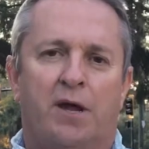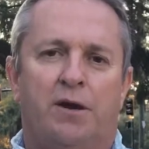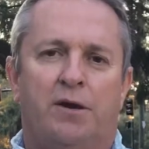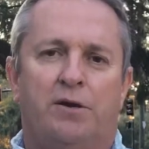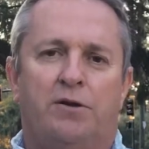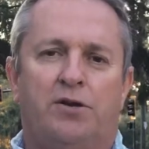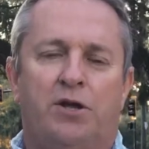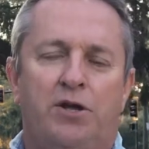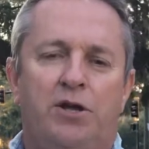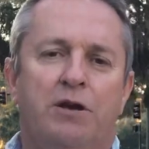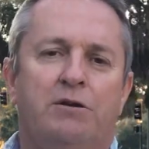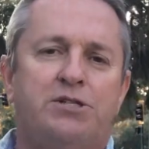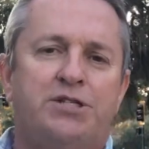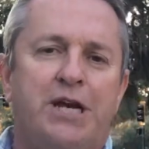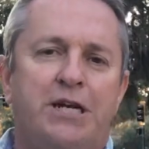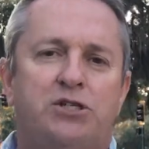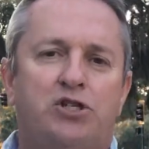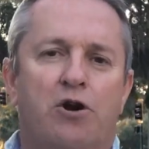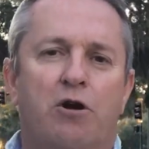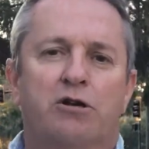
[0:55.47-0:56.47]
do you see
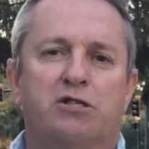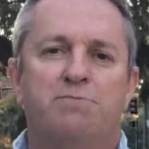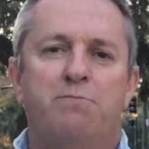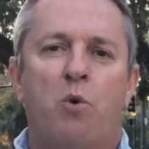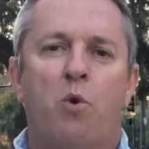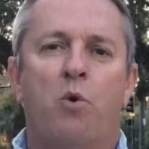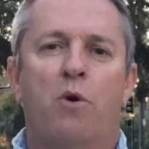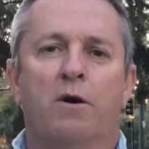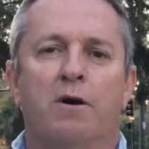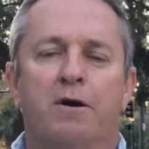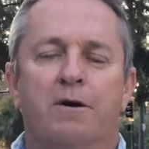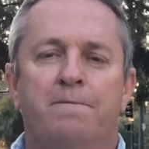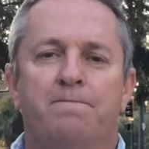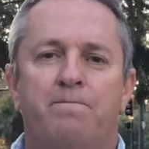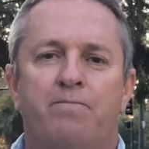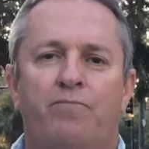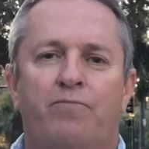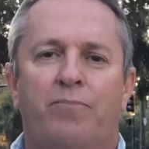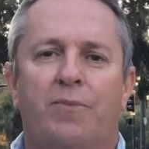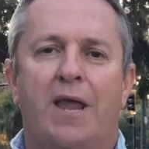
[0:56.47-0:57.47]
church more
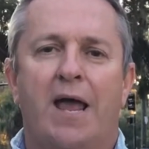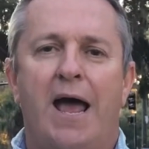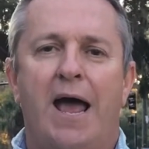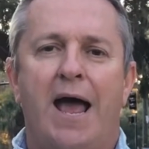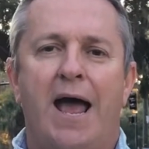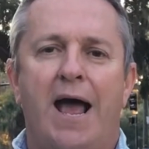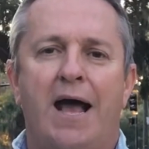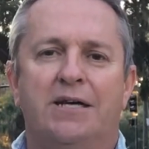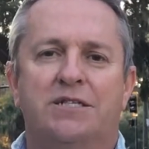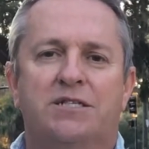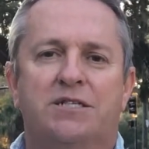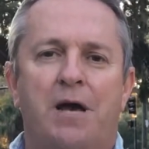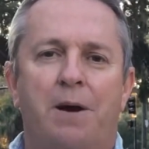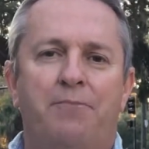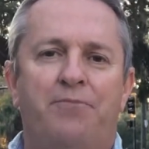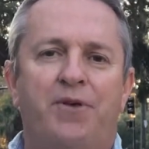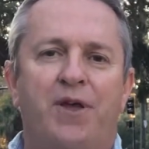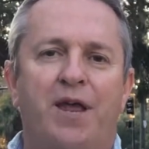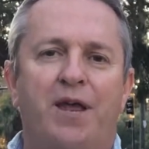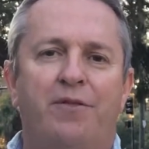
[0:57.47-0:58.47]
as
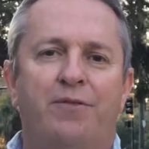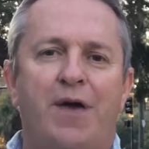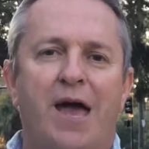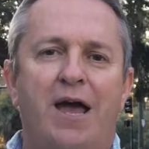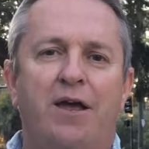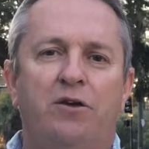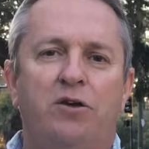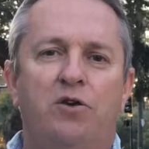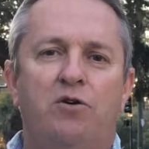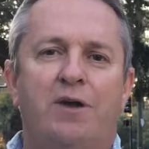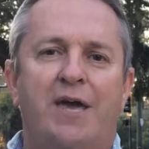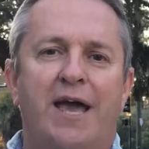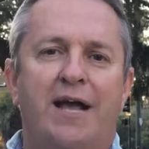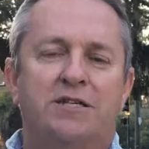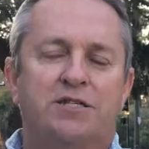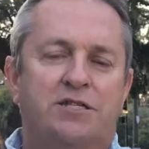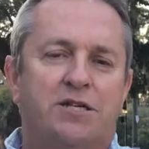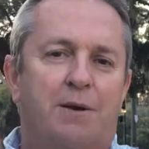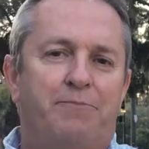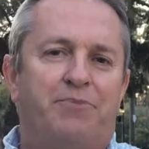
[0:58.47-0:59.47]
something that you get
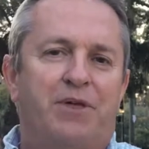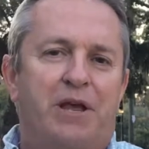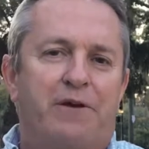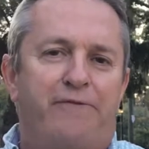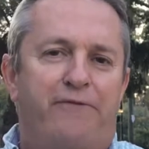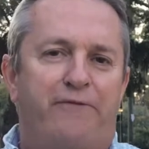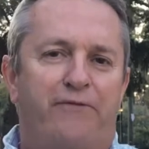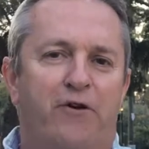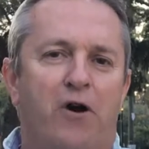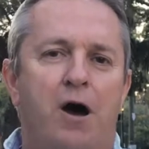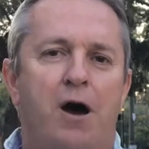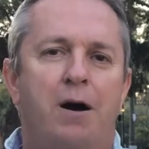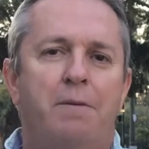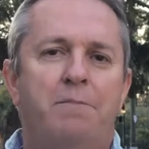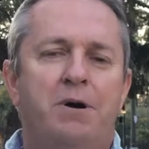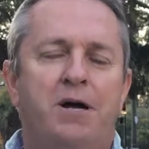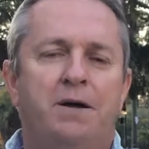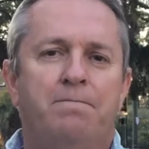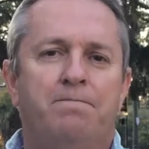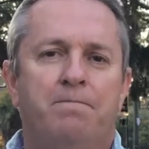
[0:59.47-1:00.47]
something
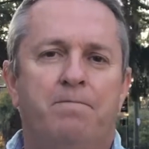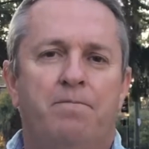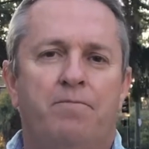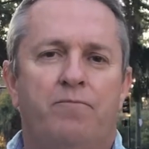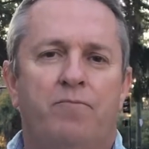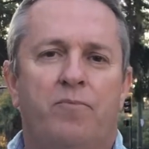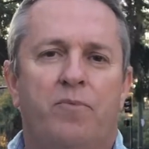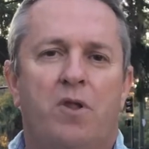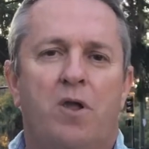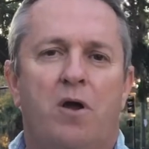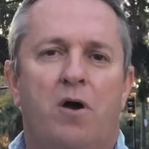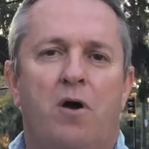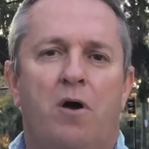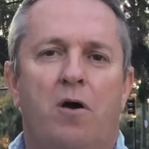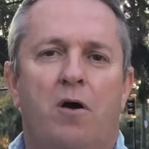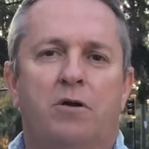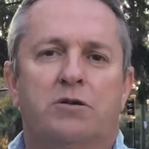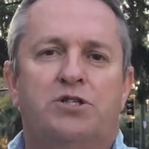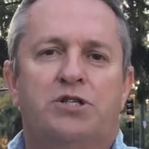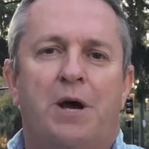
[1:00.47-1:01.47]
from,
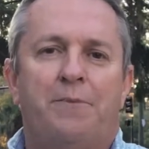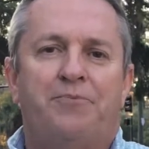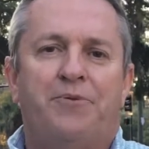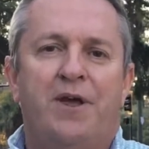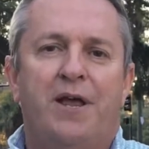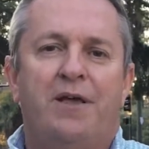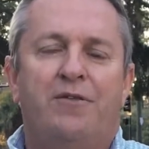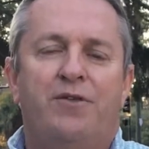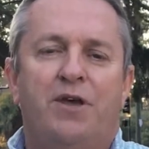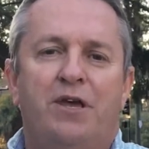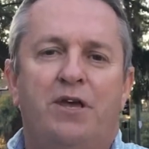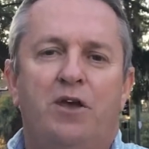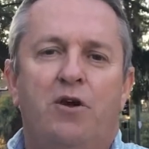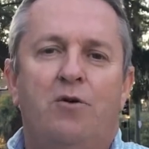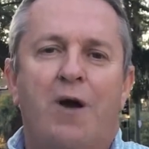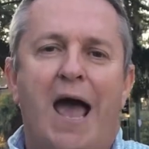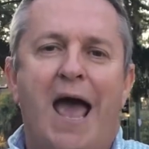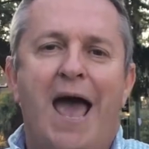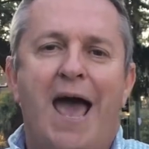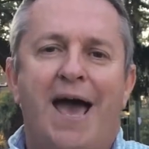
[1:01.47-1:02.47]
or something that you
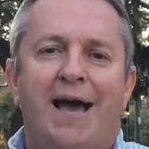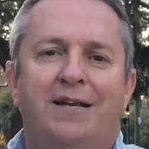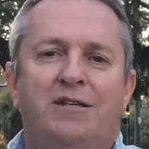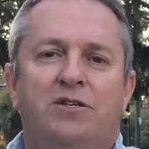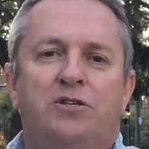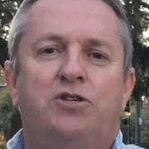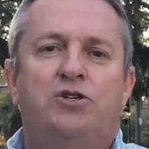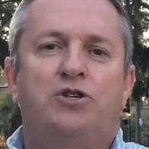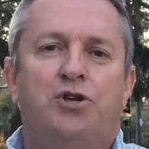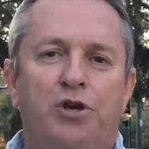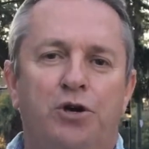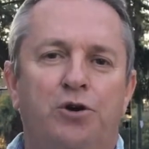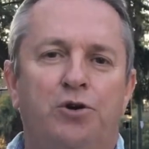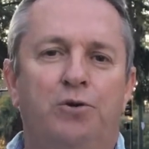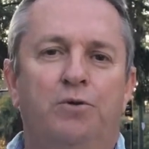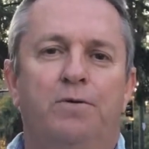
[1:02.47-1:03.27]
add to,